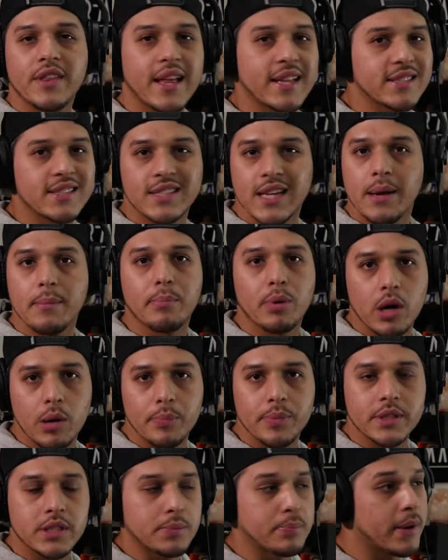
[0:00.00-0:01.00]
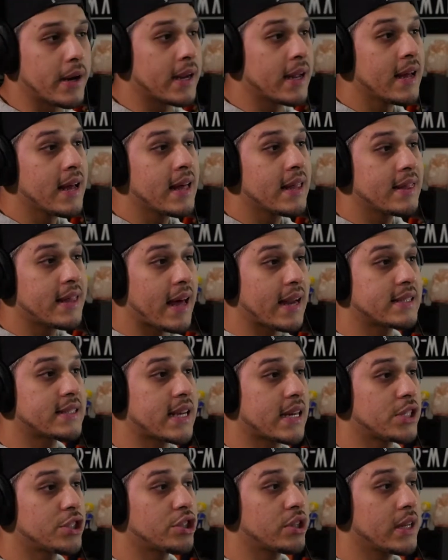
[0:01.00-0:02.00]
that same purpose, but that
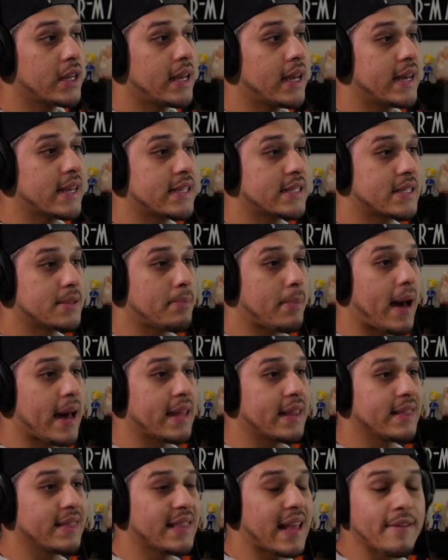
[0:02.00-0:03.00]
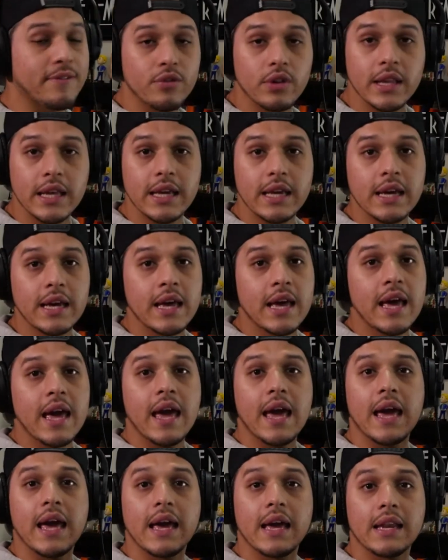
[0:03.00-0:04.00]
essentially is my leveling
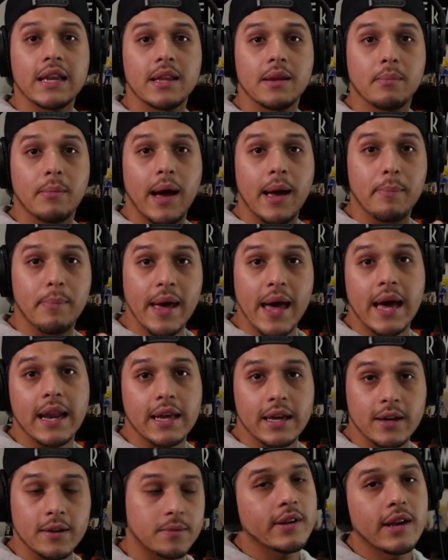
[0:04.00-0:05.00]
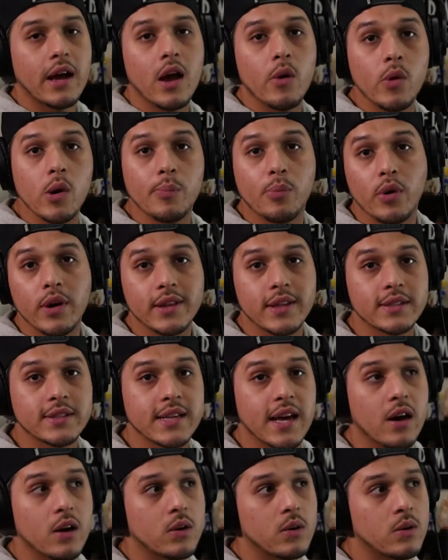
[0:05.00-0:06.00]
and my panning. Now I will point this
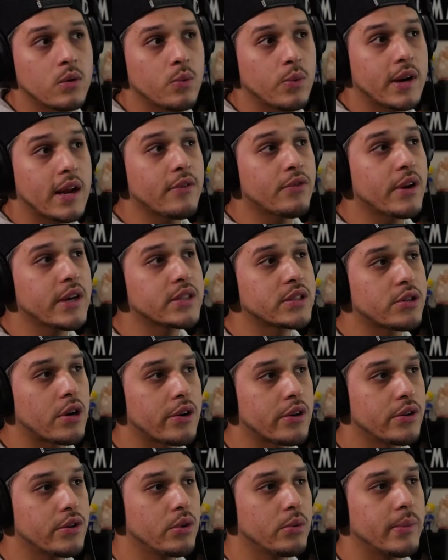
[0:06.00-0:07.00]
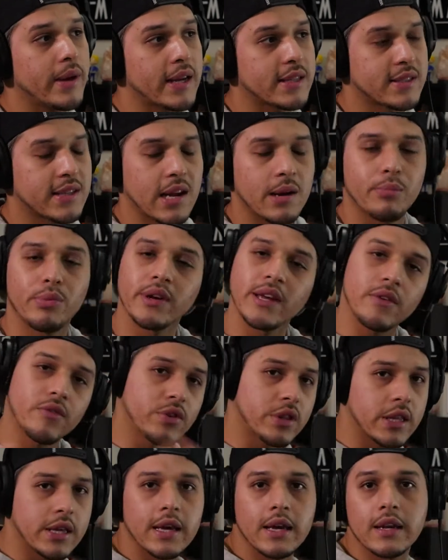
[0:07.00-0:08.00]
out, whenever I start a new mix and I bring
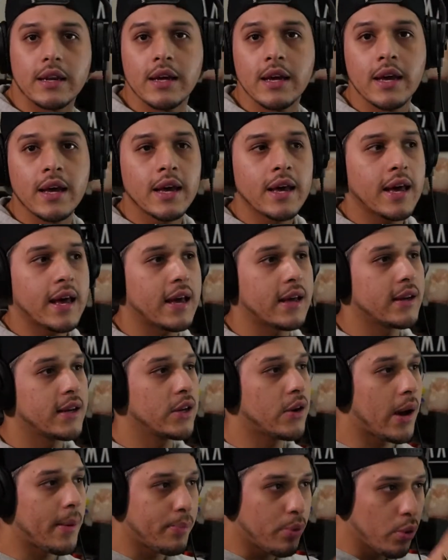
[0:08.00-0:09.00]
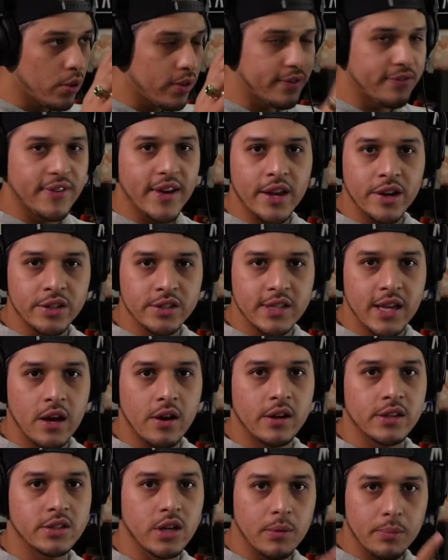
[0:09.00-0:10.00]
everything in and I pull the faders
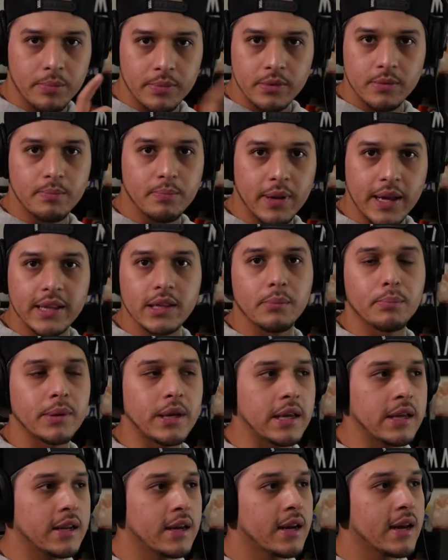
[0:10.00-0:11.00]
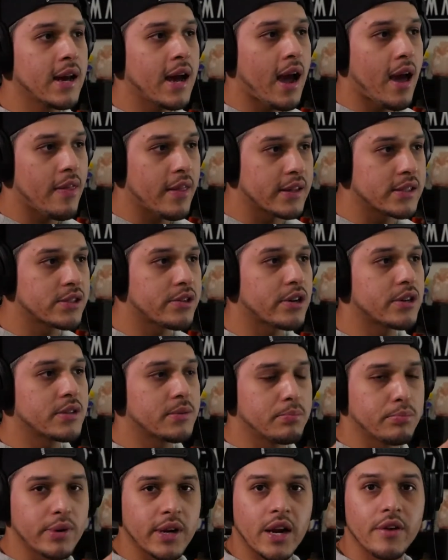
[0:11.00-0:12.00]
down, I start playing the beat and then start to
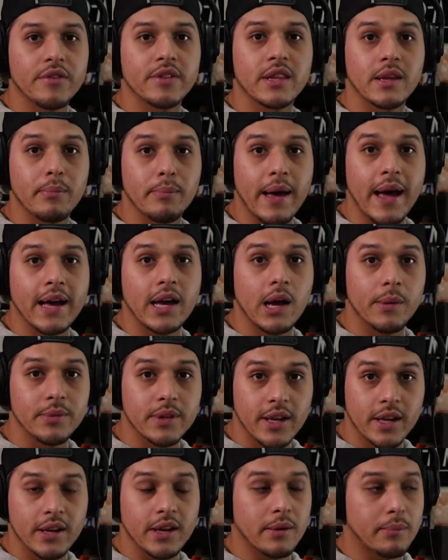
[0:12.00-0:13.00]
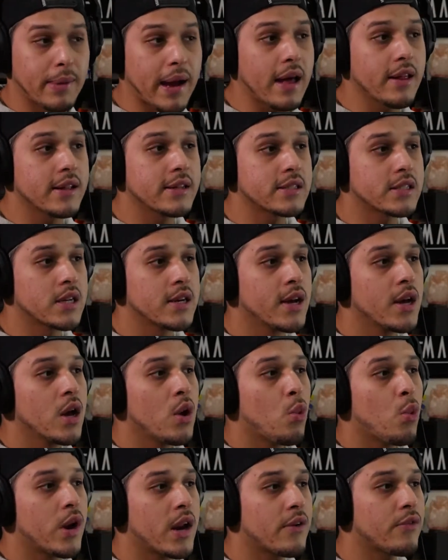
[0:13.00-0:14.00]
bring everything back up to get a good balance,
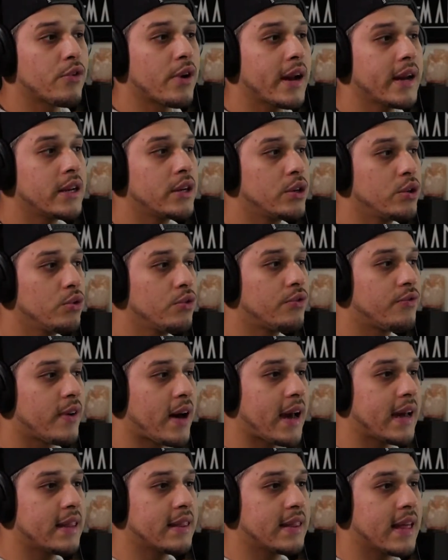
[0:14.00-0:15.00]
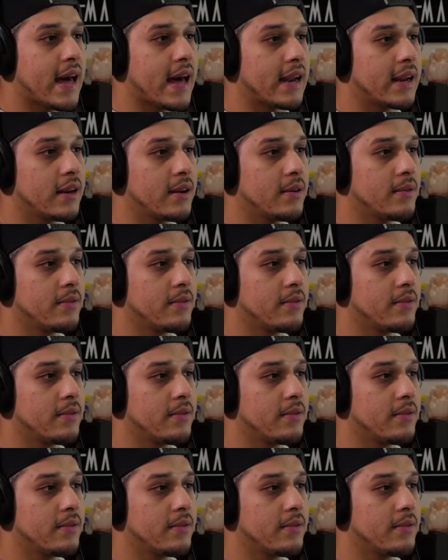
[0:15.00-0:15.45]
whenever I do find that